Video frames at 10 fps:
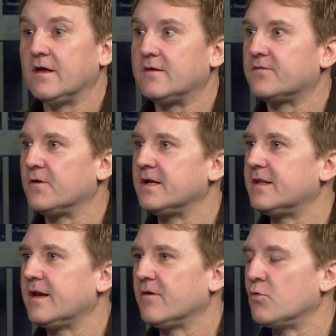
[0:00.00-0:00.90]
it's funny
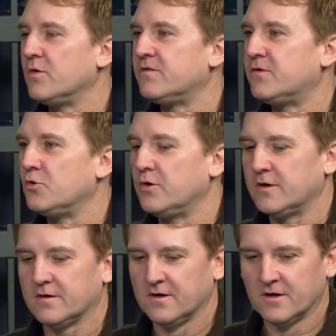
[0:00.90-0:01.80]
that everyone's
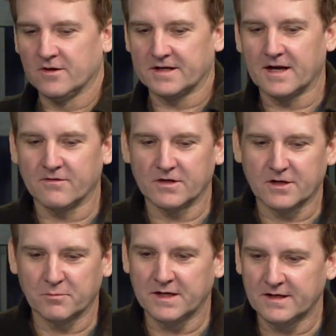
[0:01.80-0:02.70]
doing like every
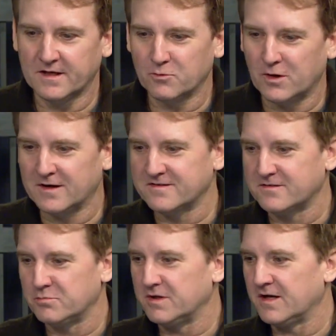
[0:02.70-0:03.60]
comedian wants
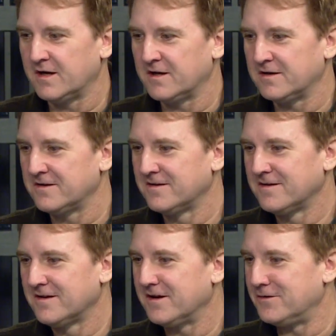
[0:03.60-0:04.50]
to be on
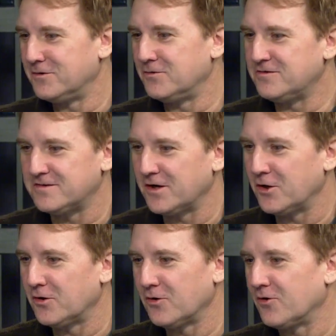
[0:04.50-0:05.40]
a new
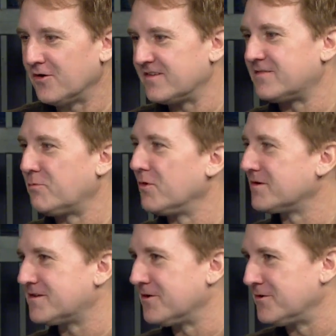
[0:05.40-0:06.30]
show or a
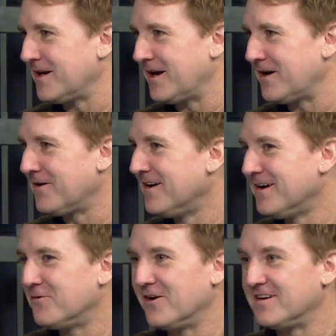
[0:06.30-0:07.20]
sports show yeah. now.
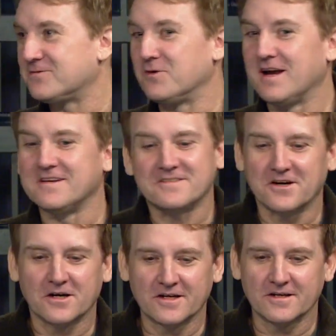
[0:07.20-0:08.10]
That's Whereas so when I
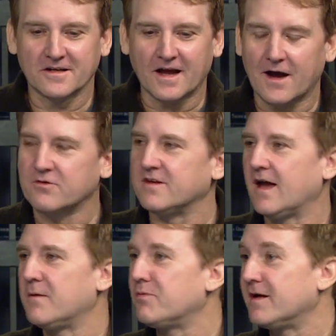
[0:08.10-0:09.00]
started, I was
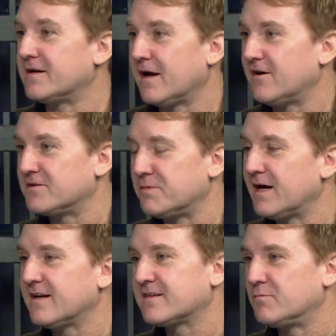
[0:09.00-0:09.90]
I played college
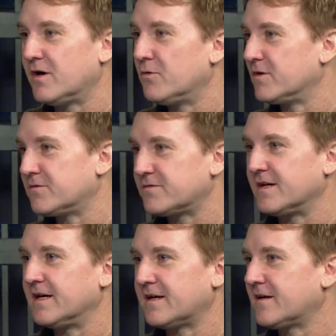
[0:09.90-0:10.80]
basketball, which yeah. was
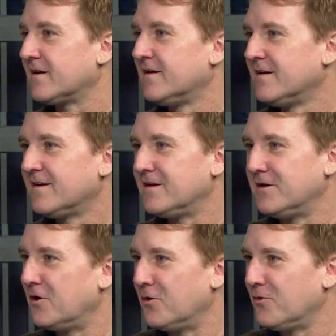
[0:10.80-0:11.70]
like you
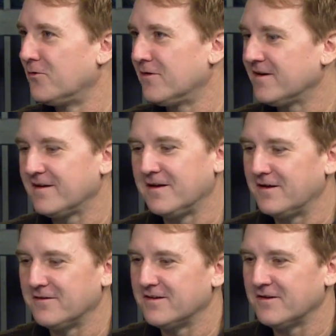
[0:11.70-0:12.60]
know, it,
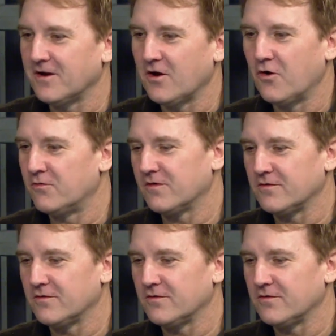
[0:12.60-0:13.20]
eh, eh, over